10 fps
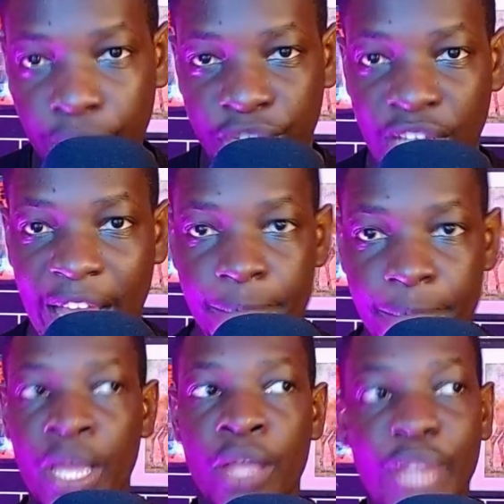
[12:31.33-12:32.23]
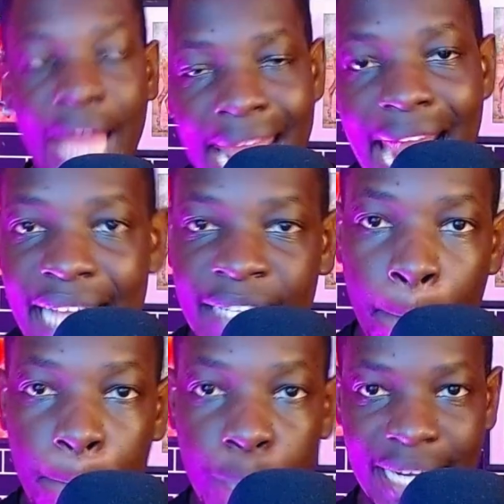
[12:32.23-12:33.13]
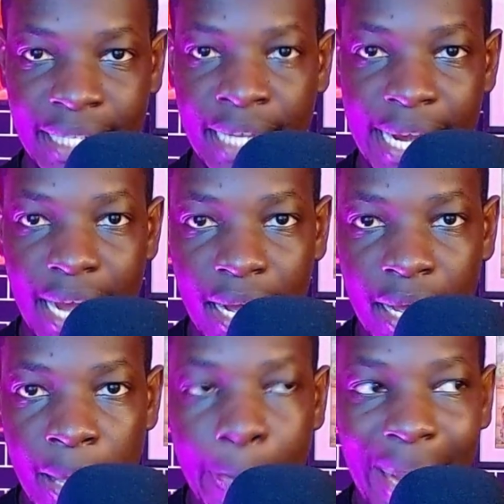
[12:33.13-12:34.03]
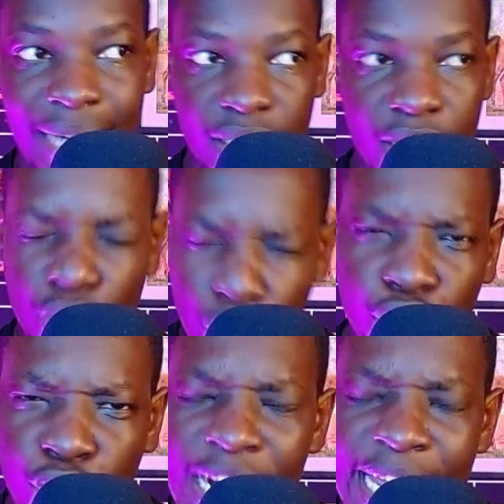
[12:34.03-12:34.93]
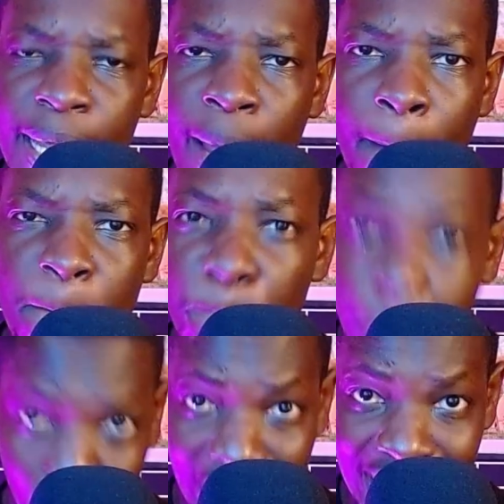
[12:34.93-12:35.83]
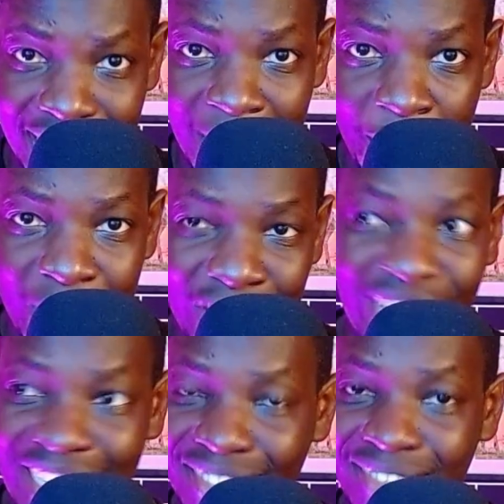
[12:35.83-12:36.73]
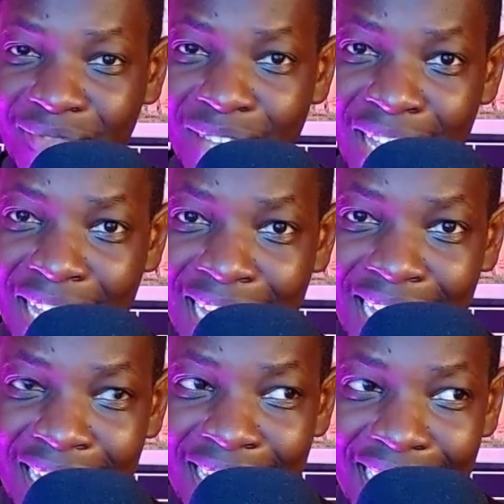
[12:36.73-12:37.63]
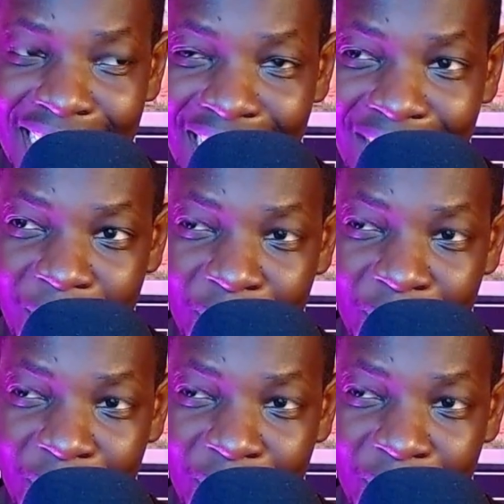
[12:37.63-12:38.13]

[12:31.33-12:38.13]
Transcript: 10. The header is a bullet header, but not really bullet. It's just the